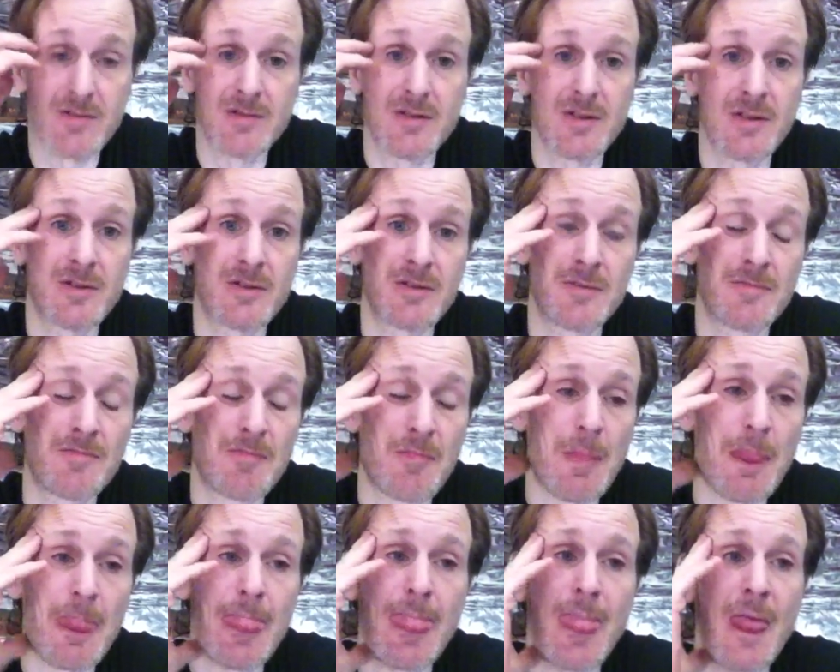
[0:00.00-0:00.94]
you know.
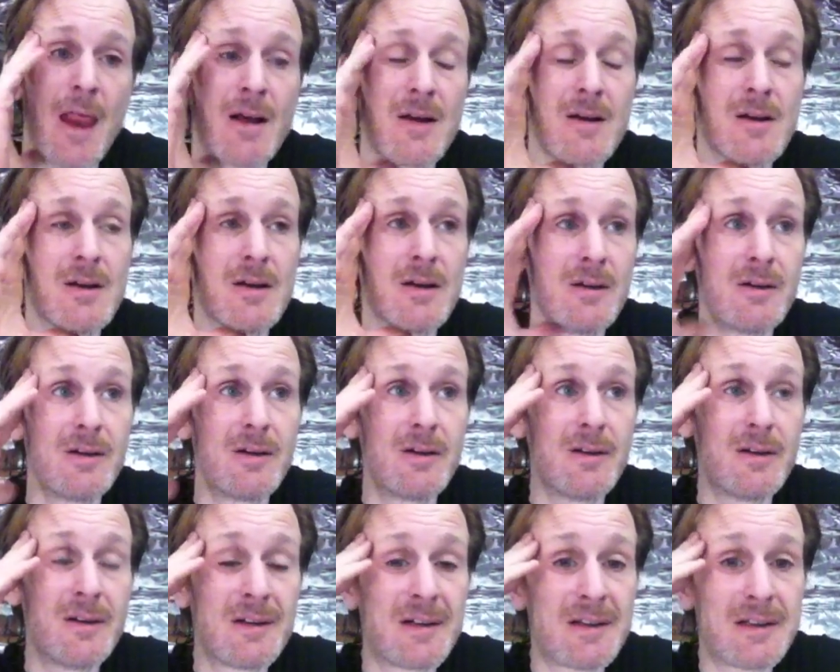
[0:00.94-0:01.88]

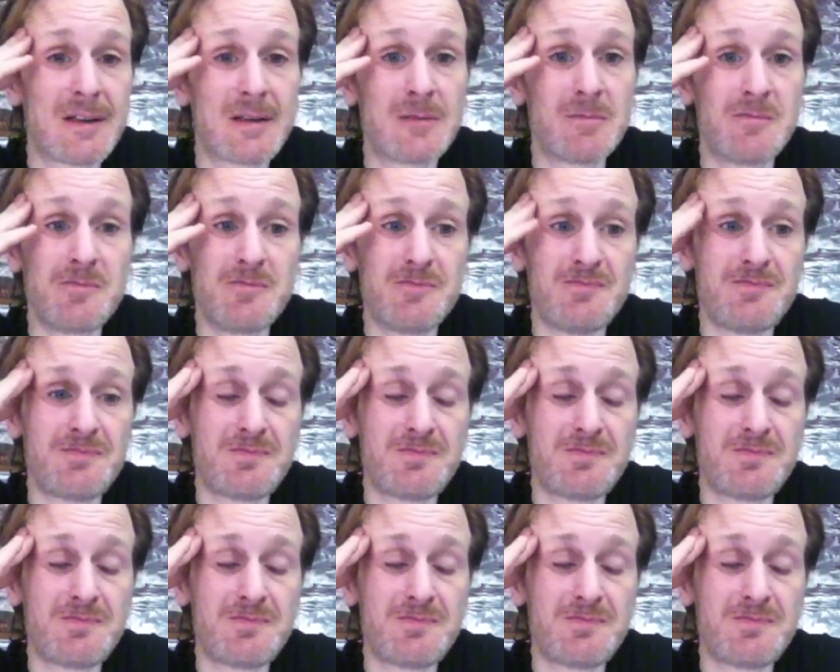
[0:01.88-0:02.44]
Um,